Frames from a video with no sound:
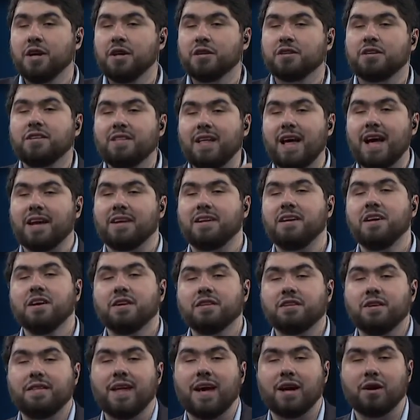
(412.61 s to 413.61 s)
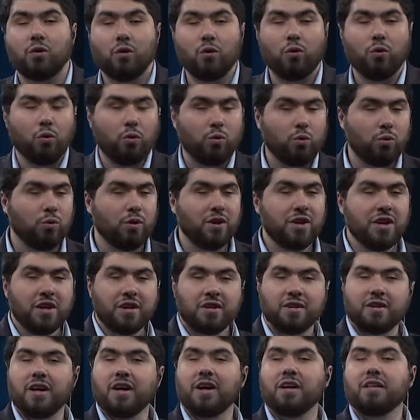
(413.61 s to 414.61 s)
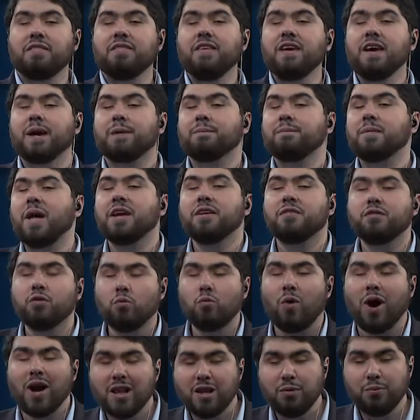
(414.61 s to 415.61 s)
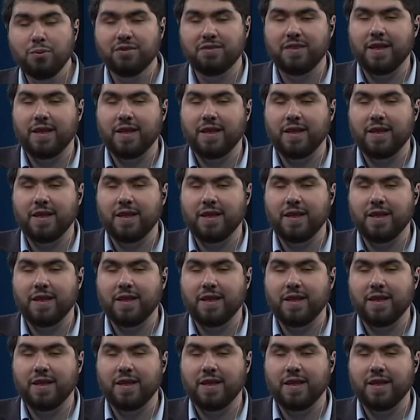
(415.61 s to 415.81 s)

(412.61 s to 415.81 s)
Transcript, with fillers: to that whole thing. And so while I was